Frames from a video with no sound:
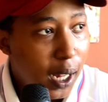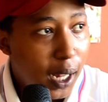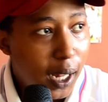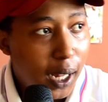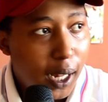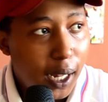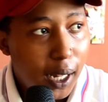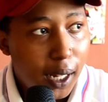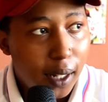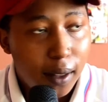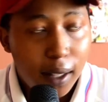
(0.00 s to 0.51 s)

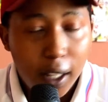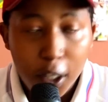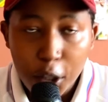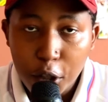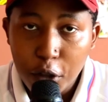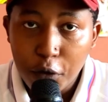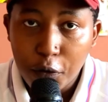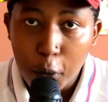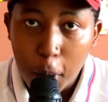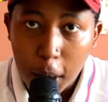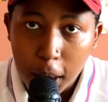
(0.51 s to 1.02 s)
And thank
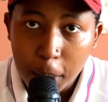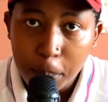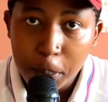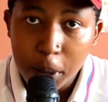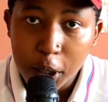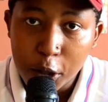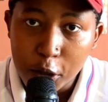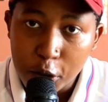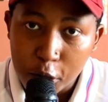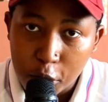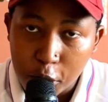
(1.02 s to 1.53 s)
you for
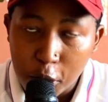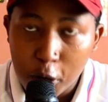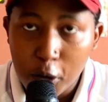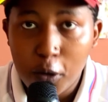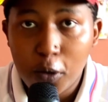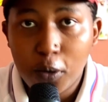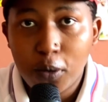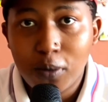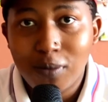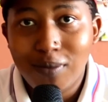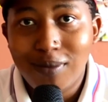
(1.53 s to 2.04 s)
helping us
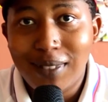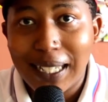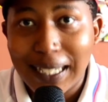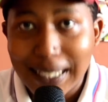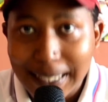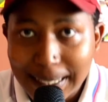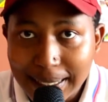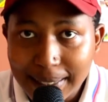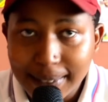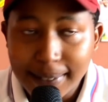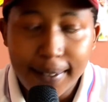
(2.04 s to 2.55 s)
grow day
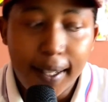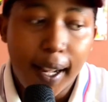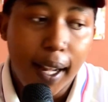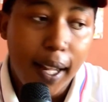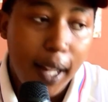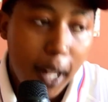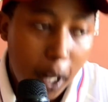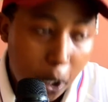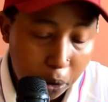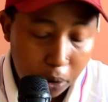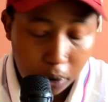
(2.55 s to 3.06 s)
in,
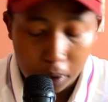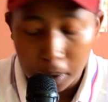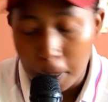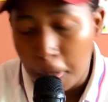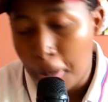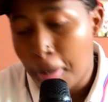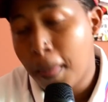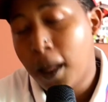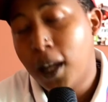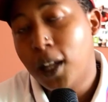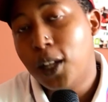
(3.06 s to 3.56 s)
day out.
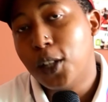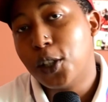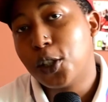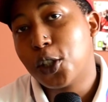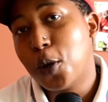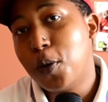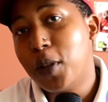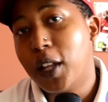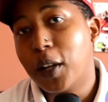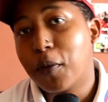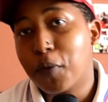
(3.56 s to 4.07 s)

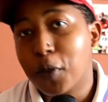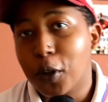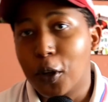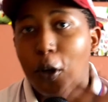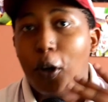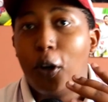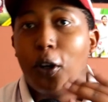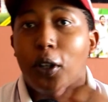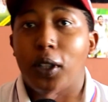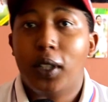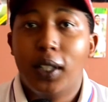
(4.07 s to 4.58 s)
So in that
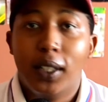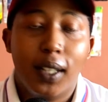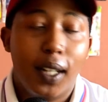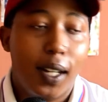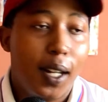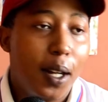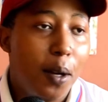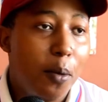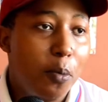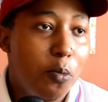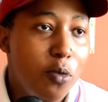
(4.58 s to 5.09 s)
regard,
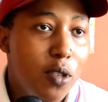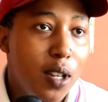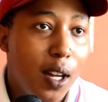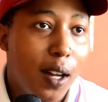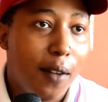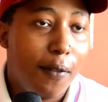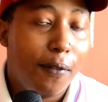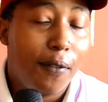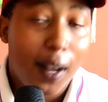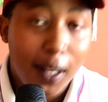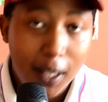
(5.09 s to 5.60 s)
we
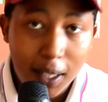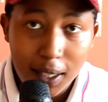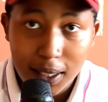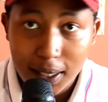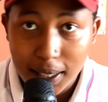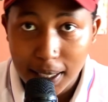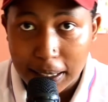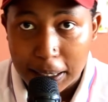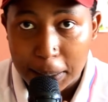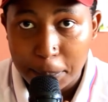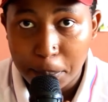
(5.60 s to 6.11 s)
are
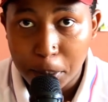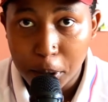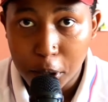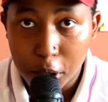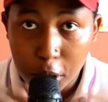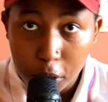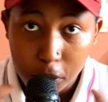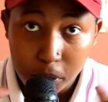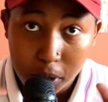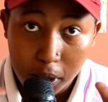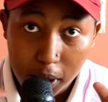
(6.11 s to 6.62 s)
finally at
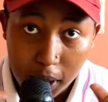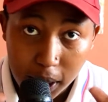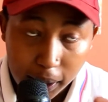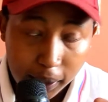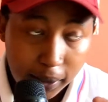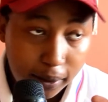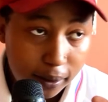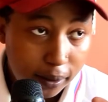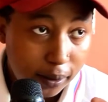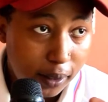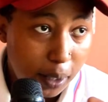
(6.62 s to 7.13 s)
episode
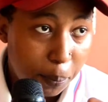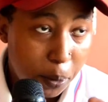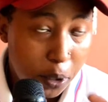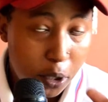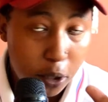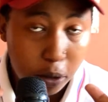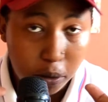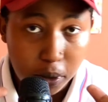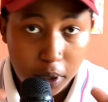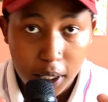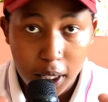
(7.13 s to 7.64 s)
10 of
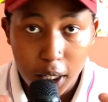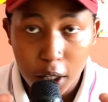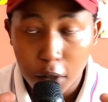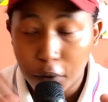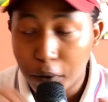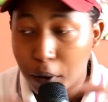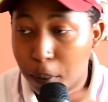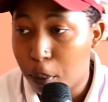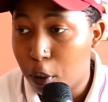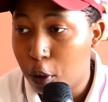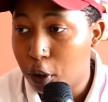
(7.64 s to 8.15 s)

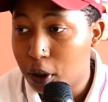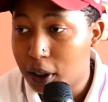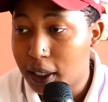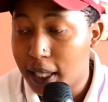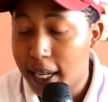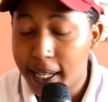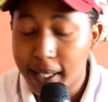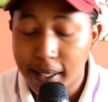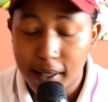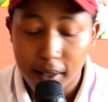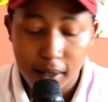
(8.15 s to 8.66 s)
the
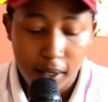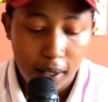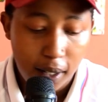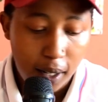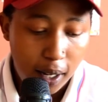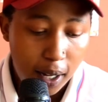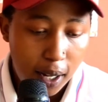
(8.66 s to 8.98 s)
podcast.